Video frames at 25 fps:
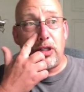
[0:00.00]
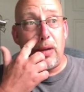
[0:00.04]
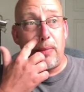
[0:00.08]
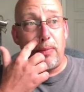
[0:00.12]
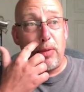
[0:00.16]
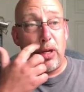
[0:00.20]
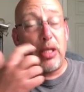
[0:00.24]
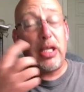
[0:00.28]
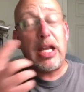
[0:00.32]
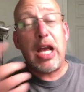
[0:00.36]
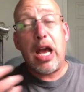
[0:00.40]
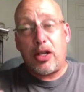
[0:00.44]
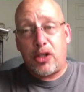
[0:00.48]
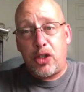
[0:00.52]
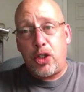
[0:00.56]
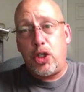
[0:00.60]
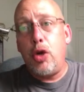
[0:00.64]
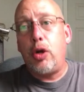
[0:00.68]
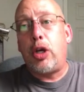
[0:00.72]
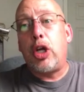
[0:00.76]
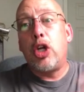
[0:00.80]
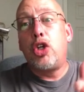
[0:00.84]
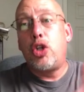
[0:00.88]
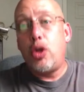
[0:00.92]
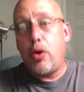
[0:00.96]
yes, you
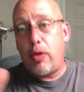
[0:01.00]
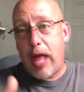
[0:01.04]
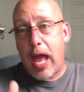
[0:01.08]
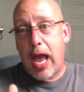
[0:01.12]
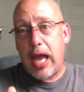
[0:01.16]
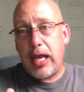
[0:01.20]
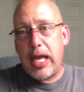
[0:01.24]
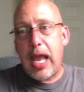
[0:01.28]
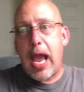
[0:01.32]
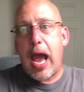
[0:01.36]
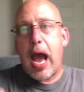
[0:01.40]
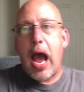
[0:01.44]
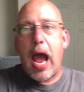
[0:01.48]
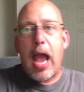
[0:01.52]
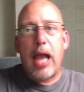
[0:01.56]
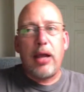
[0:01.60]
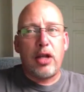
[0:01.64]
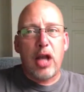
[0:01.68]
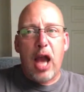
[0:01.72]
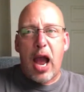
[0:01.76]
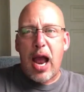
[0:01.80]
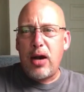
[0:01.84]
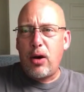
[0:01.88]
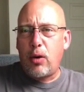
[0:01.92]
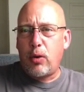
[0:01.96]
can do that. Yeah, I,
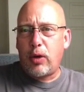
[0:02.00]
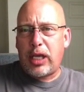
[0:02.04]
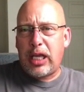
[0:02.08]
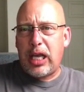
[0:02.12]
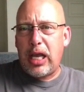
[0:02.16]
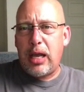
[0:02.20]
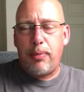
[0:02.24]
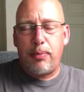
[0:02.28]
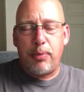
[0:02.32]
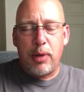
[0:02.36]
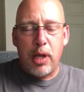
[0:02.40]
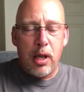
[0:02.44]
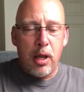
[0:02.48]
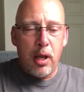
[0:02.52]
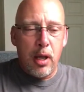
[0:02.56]
I don't keep,